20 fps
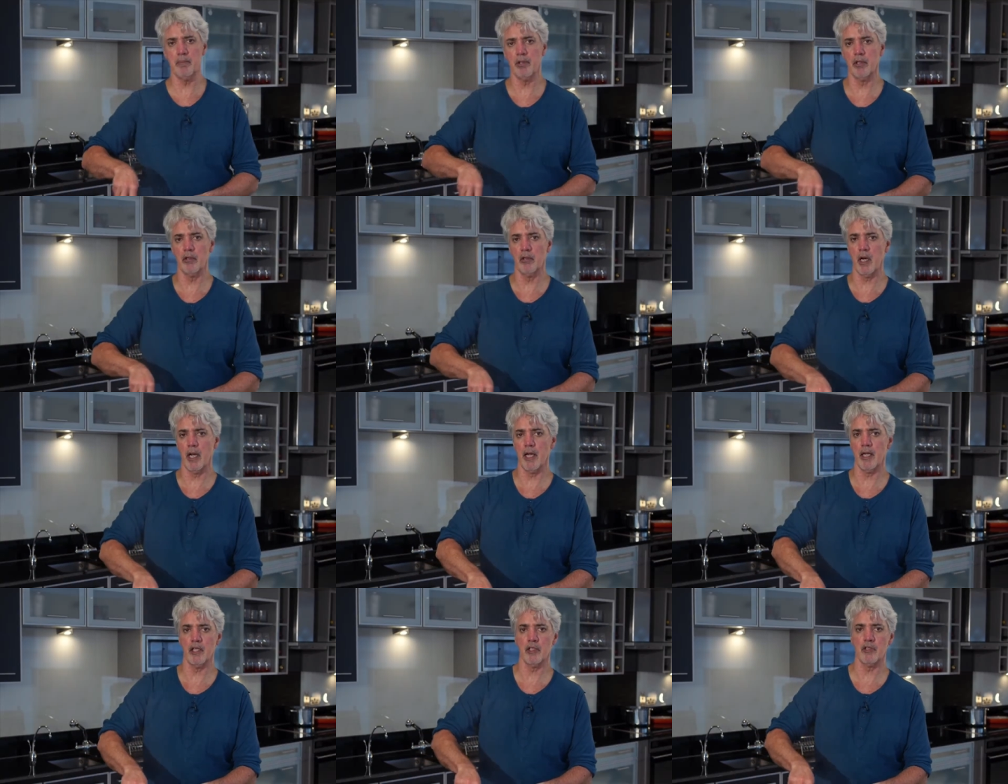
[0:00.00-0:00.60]

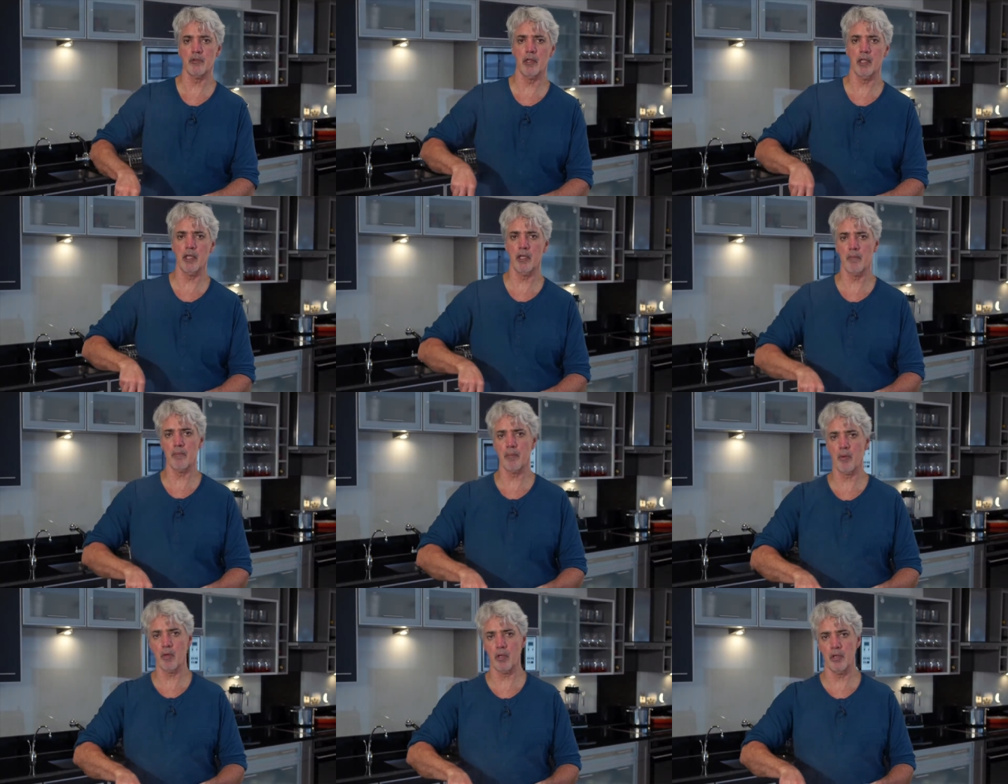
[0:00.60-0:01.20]
puree, it's really
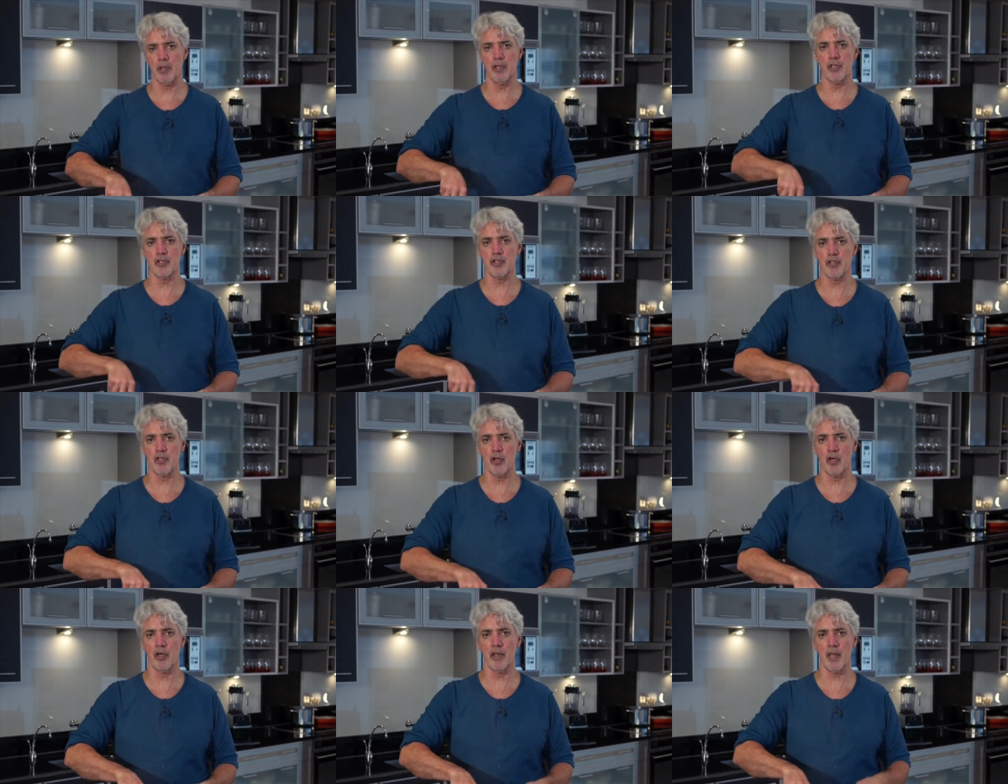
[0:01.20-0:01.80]
important to
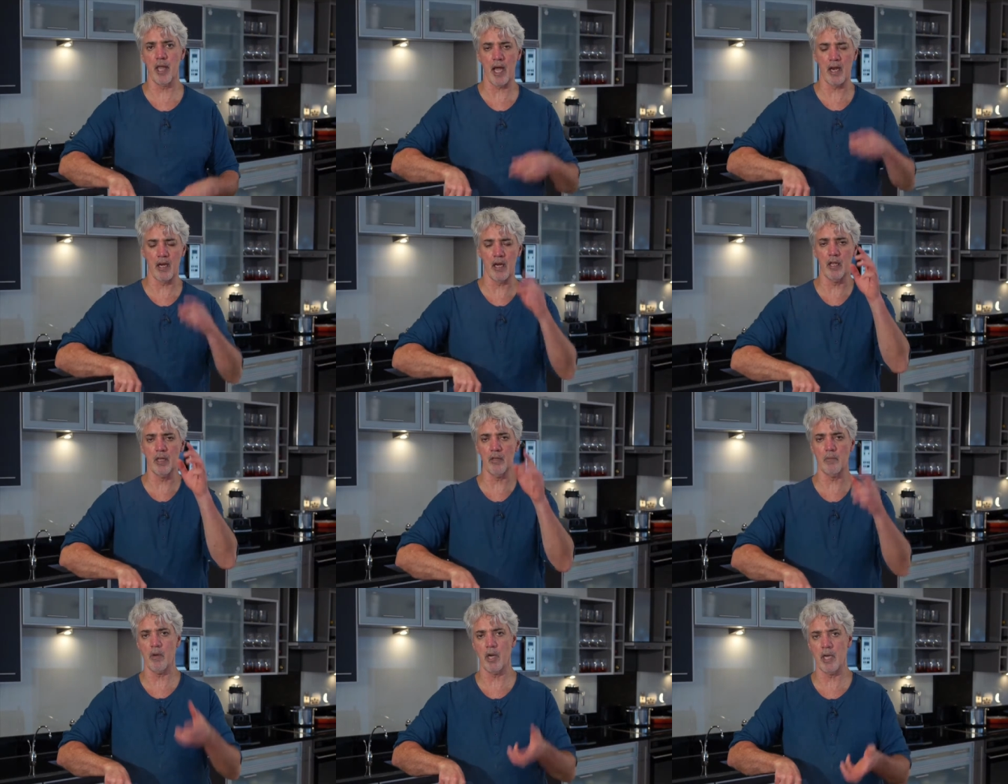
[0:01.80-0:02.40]
stir that,
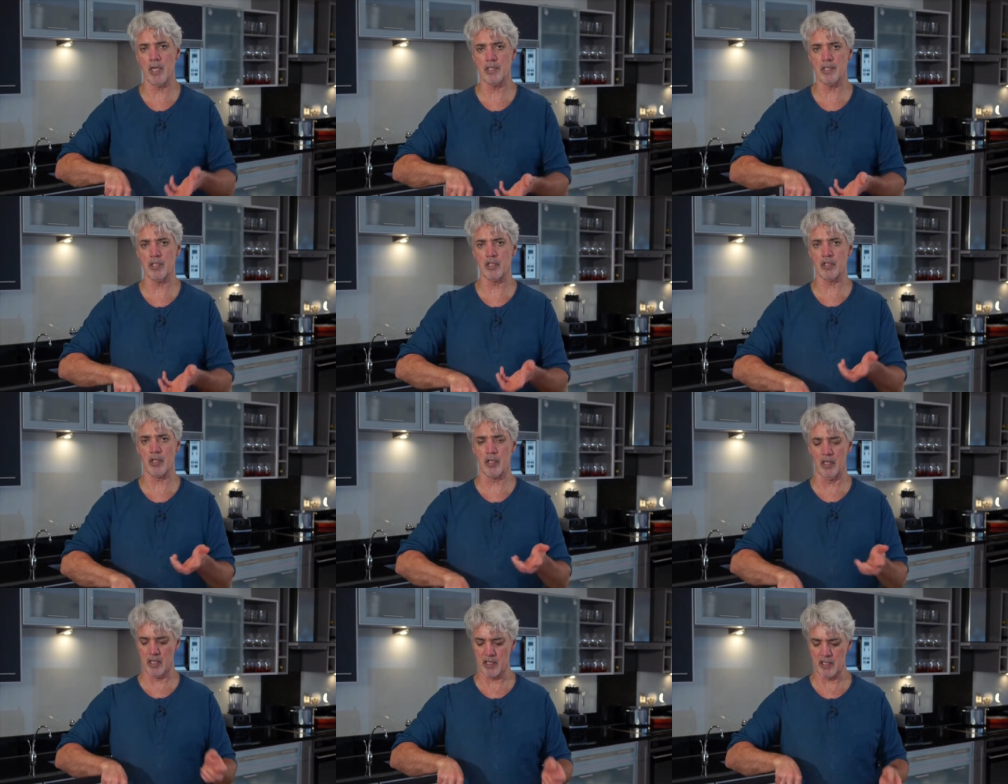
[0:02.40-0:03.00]
otherwise it's
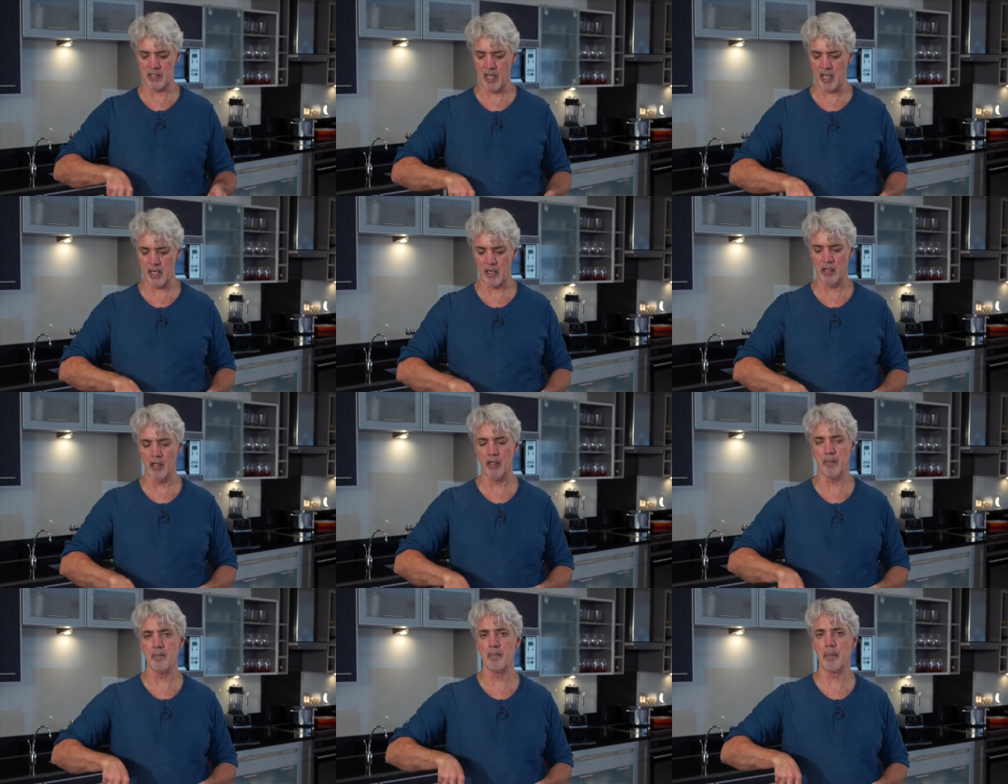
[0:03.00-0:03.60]
going to
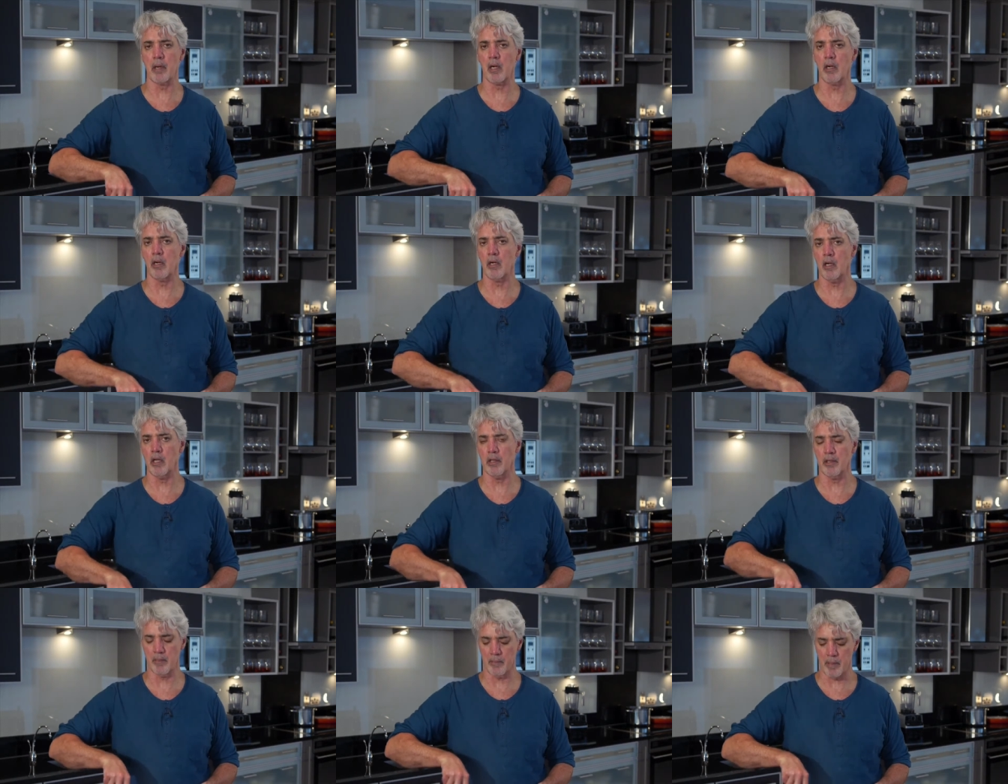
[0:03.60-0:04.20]
settle and burn
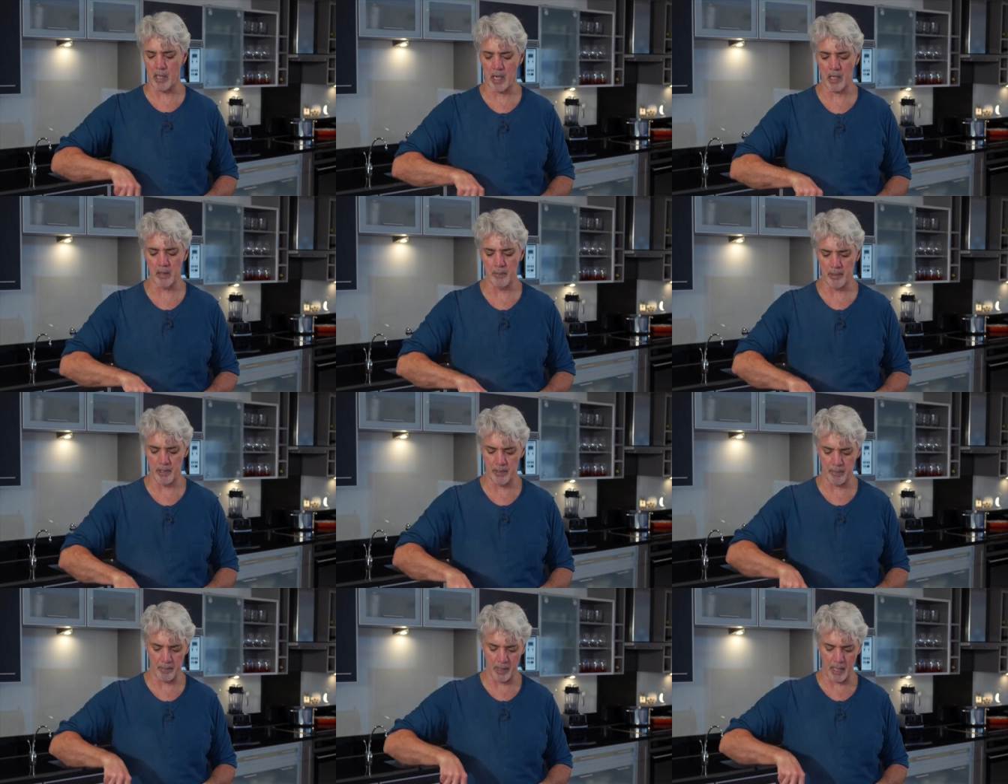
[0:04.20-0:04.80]
on the bottom
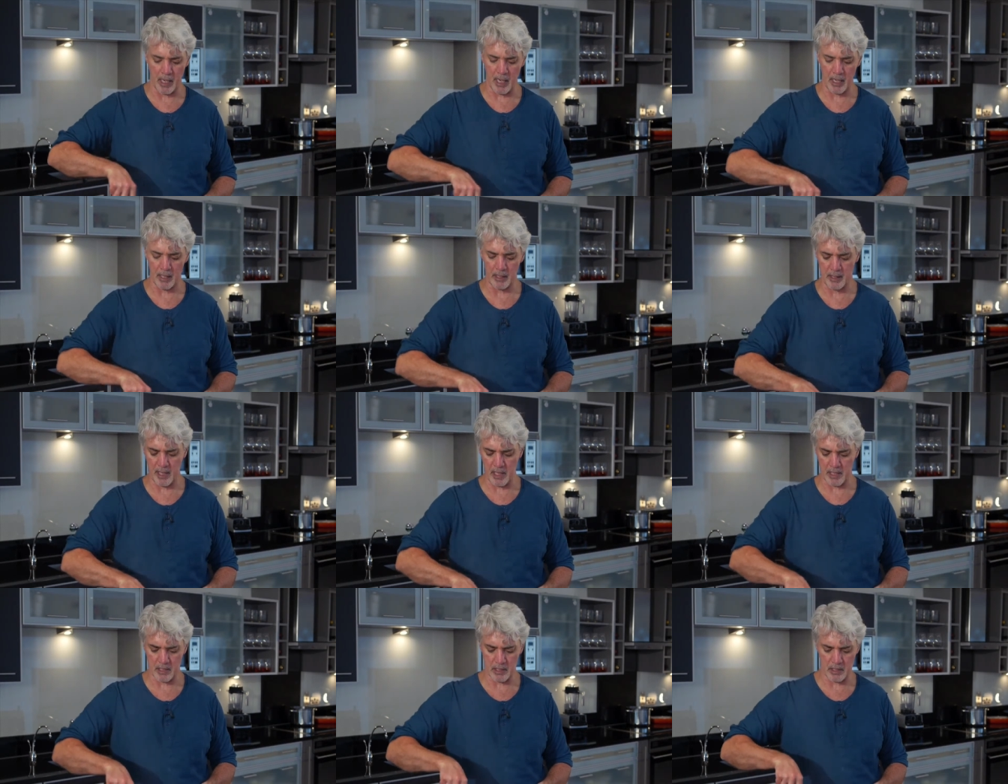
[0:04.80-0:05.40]
of the pot,
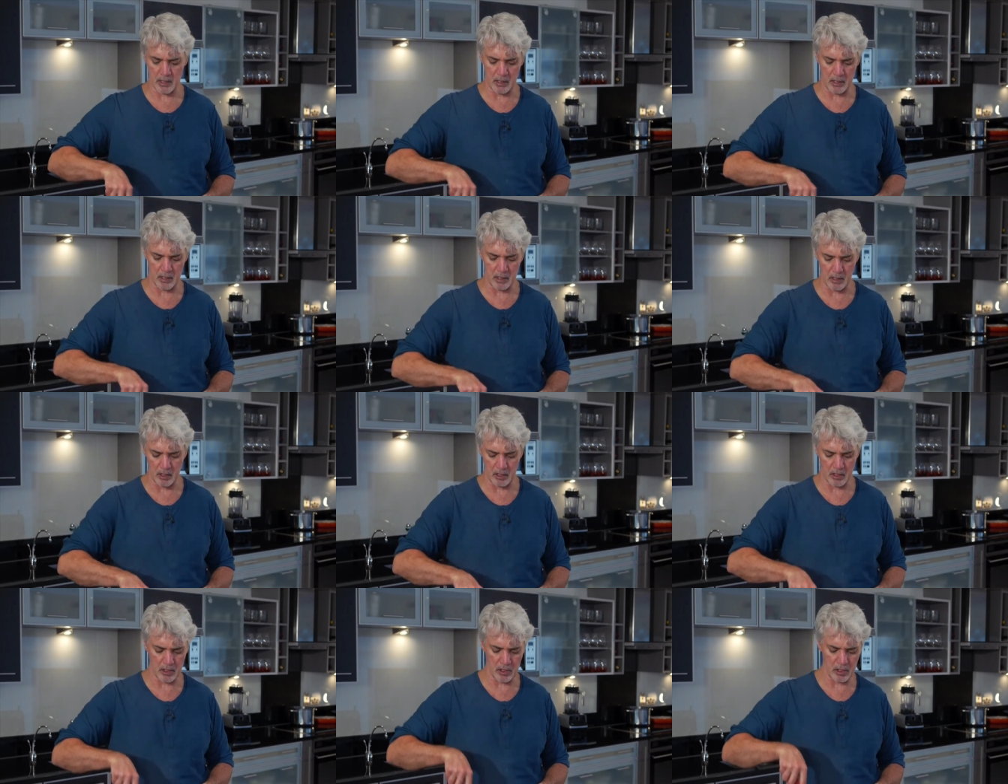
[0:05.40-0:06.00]
and that's
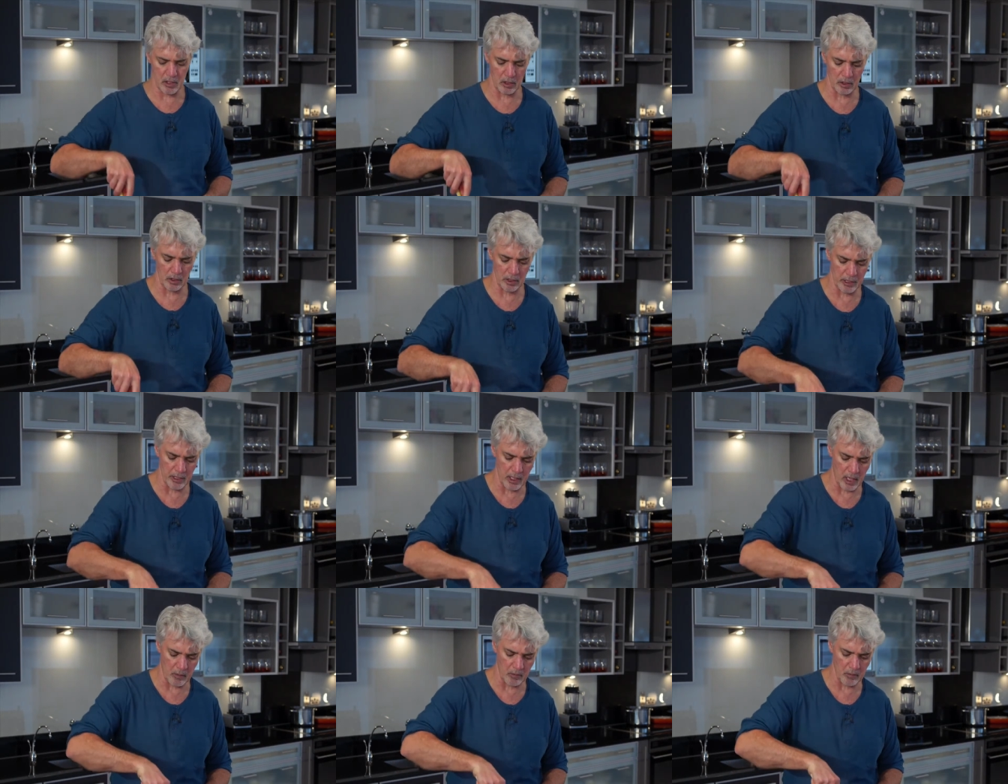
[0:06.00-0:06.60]

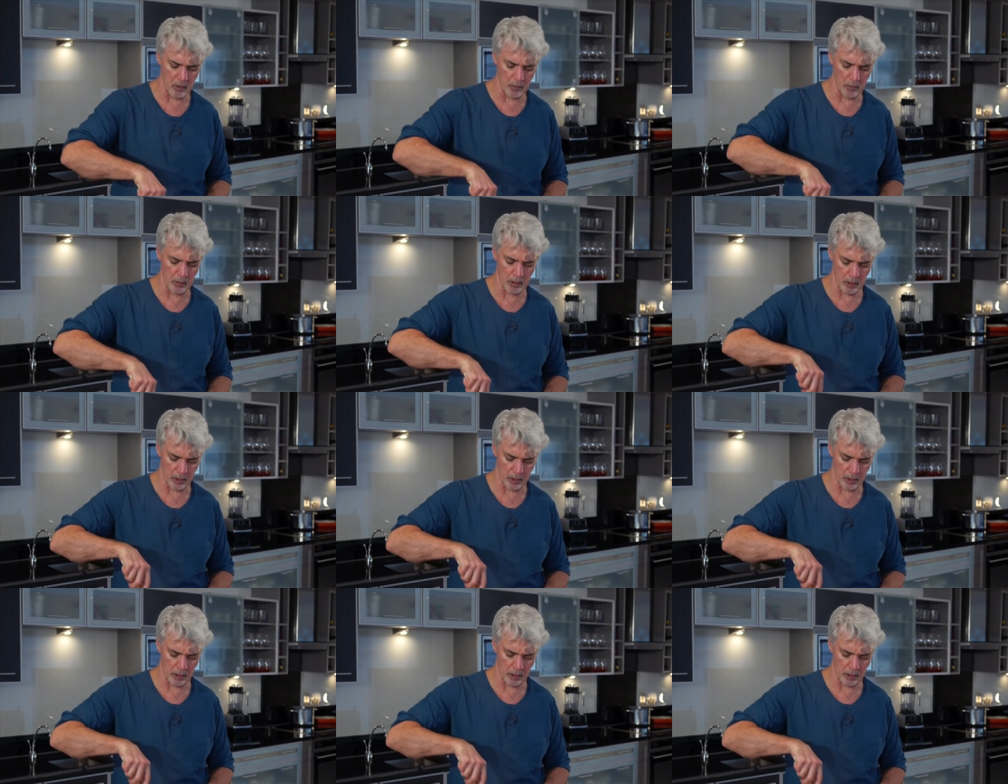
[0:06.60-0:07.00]
certainly not what we're